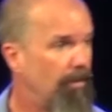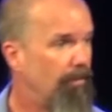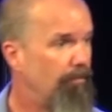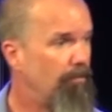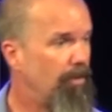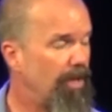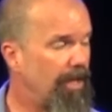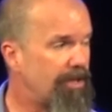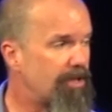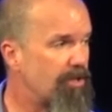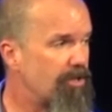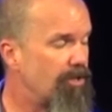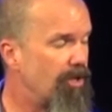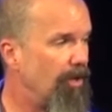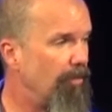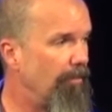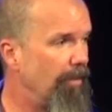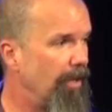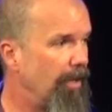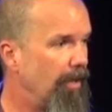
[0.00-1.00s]
But listen to
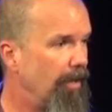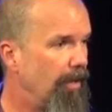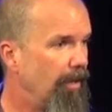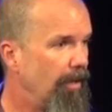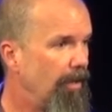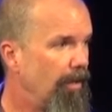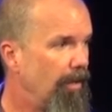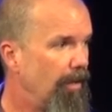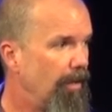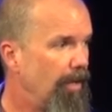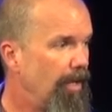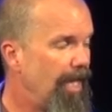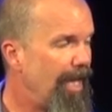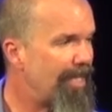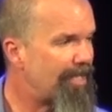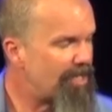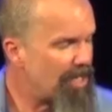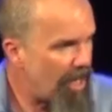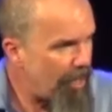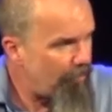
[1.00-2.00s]
me.
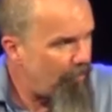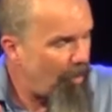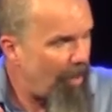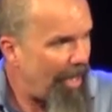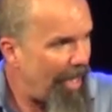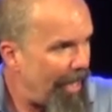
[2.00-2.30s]
It's not what